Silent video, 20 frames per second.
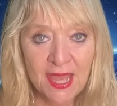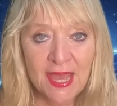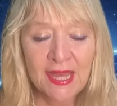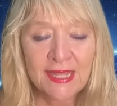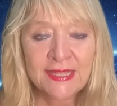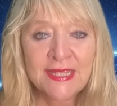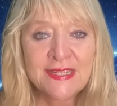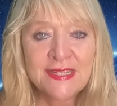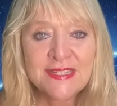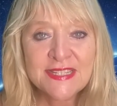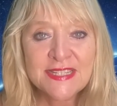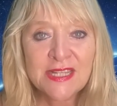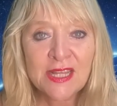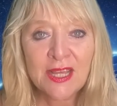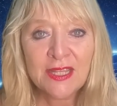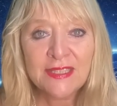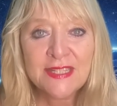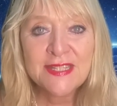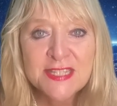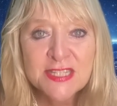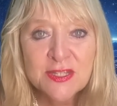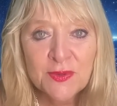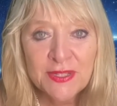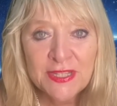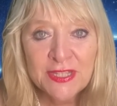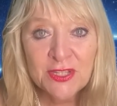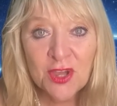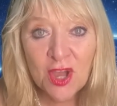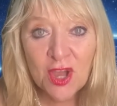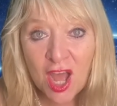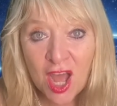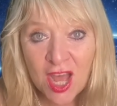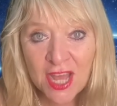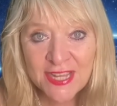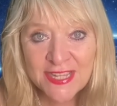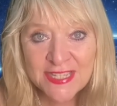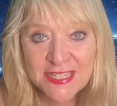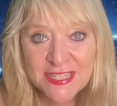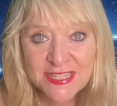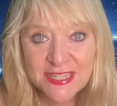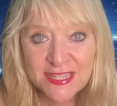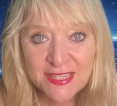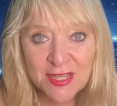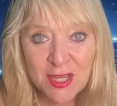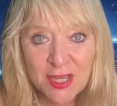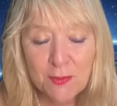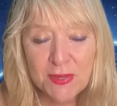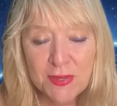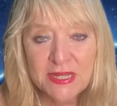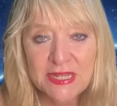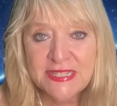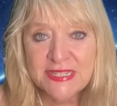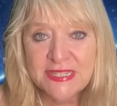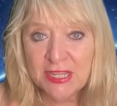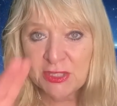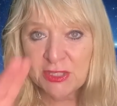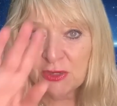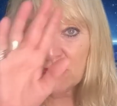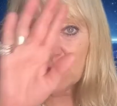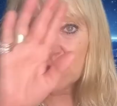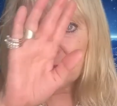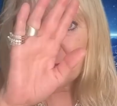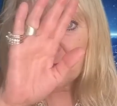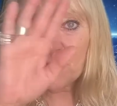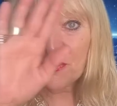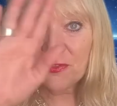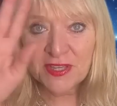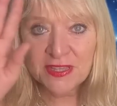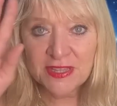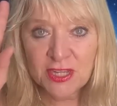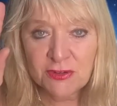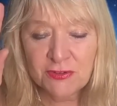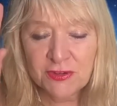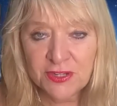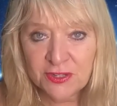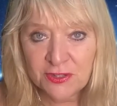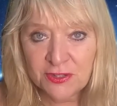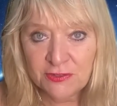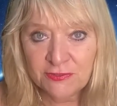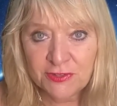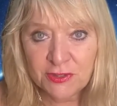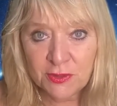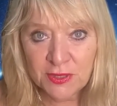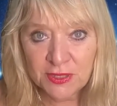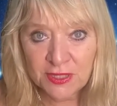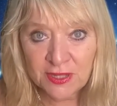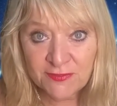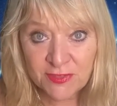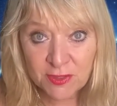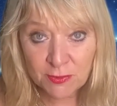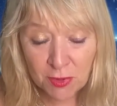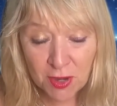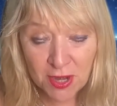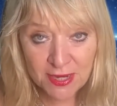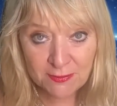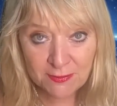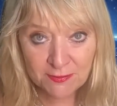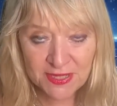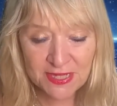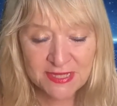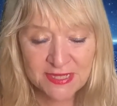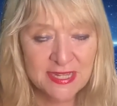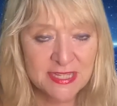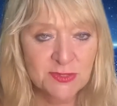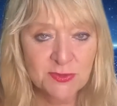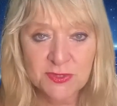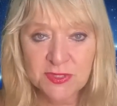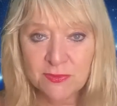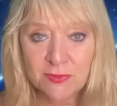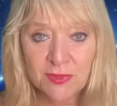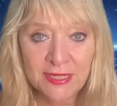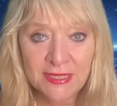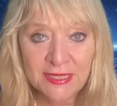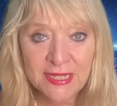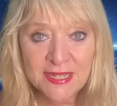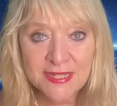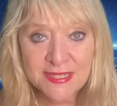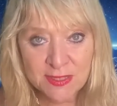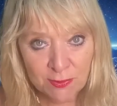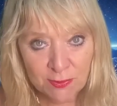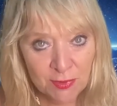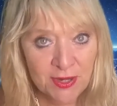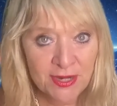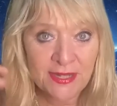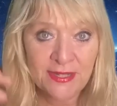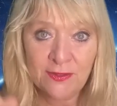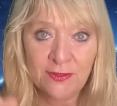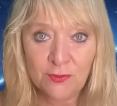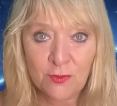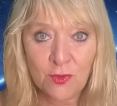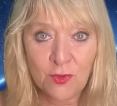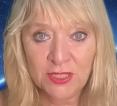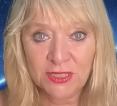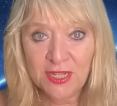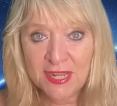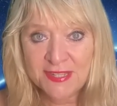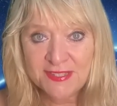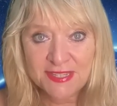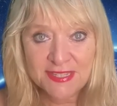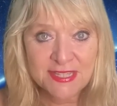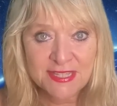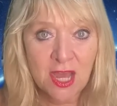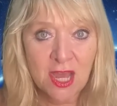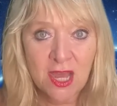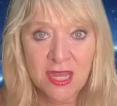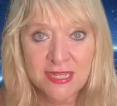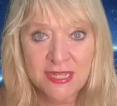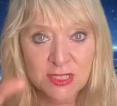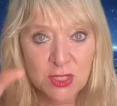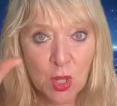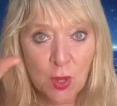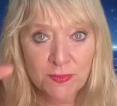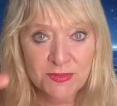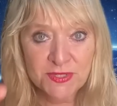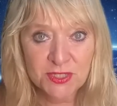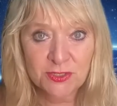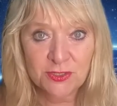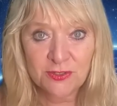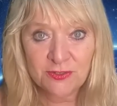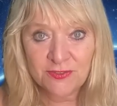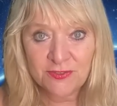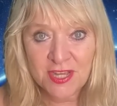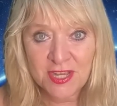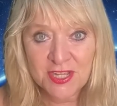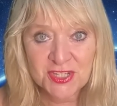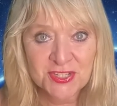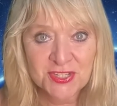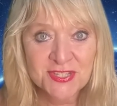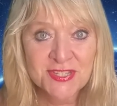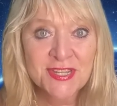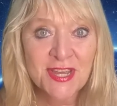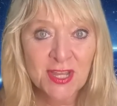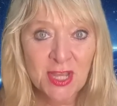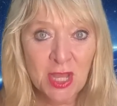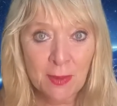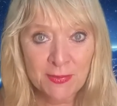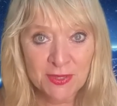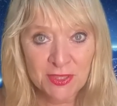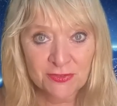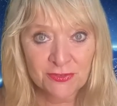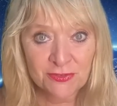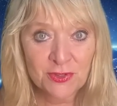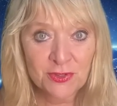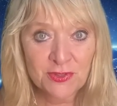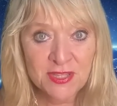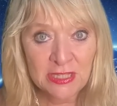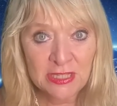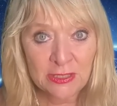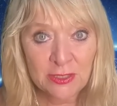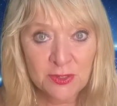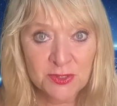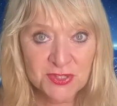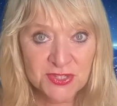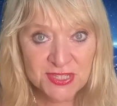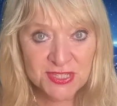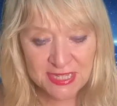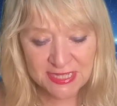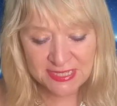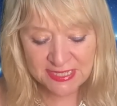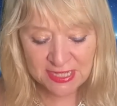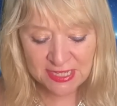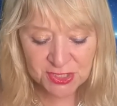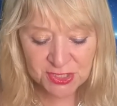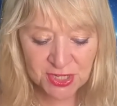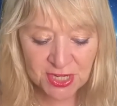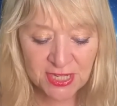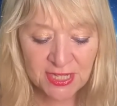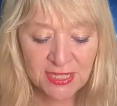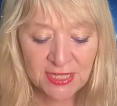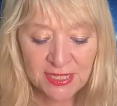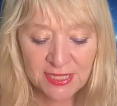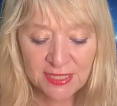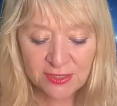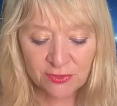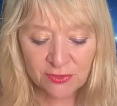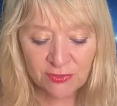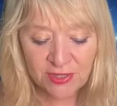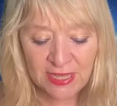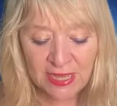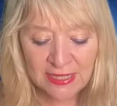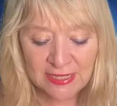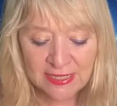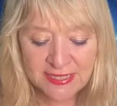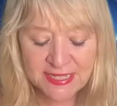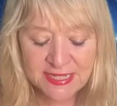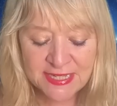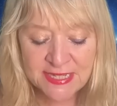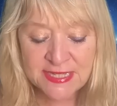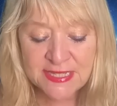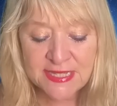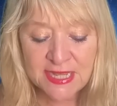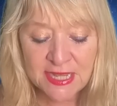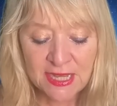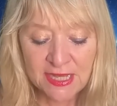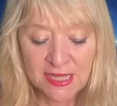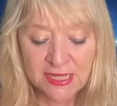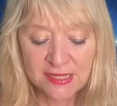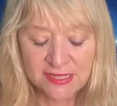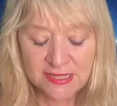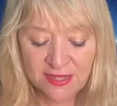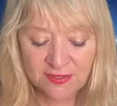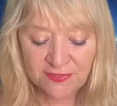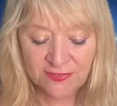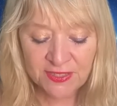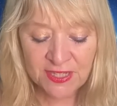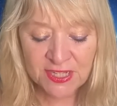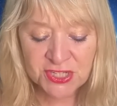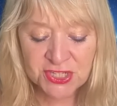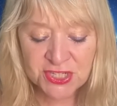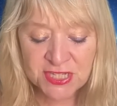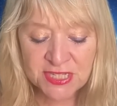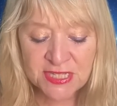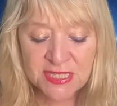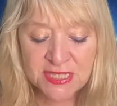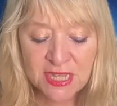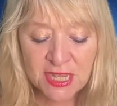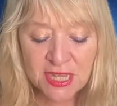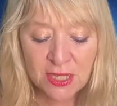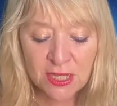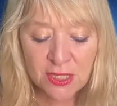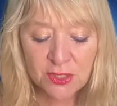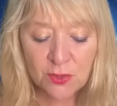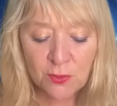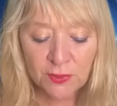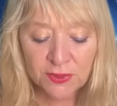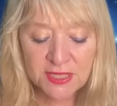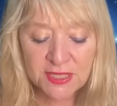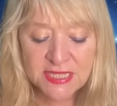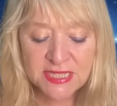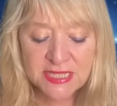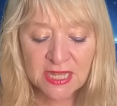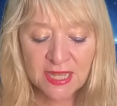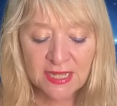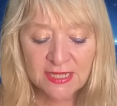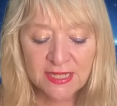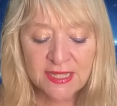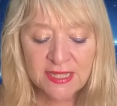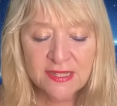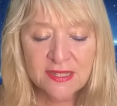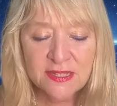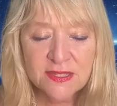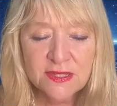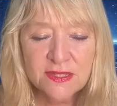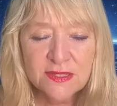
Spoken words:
and then slightly squint your eyes, because then you're removing the critical viewing of the brain, because that's what the brain does. The brain organizes the eyes, the optical versions that are coming through, the illusions, etc., the realities, the definitions. You want to slightly,